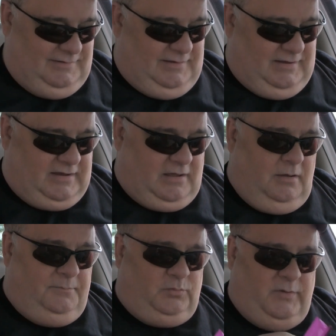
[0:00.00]
It
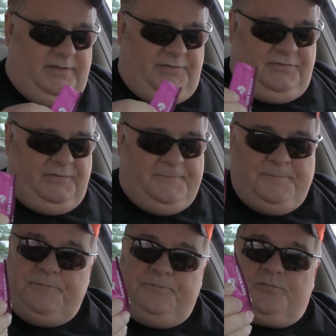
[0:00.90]
comes with
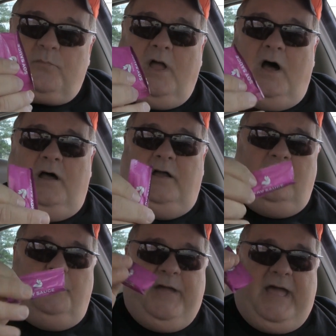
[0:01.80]

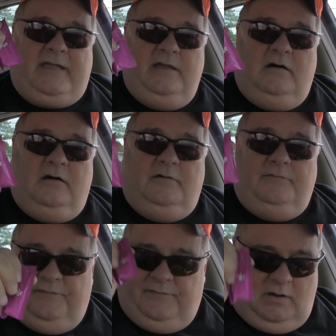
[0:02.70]
a packet
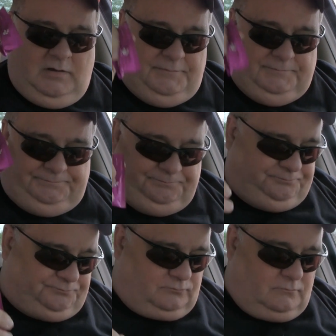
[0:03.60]
of
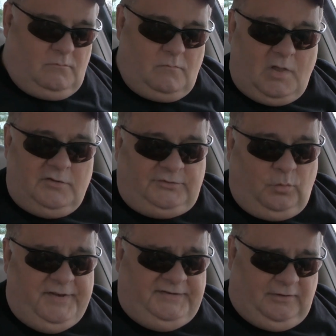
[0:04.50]

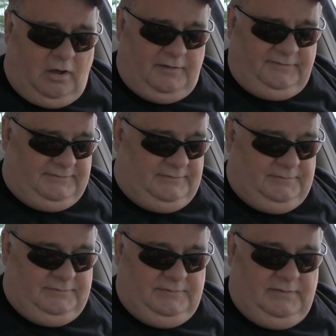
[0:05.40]
soy sauce,
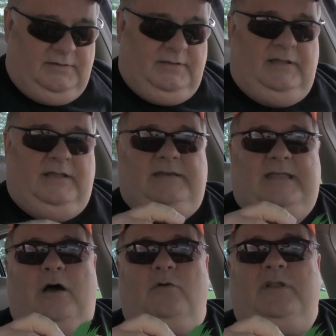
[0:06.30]
and down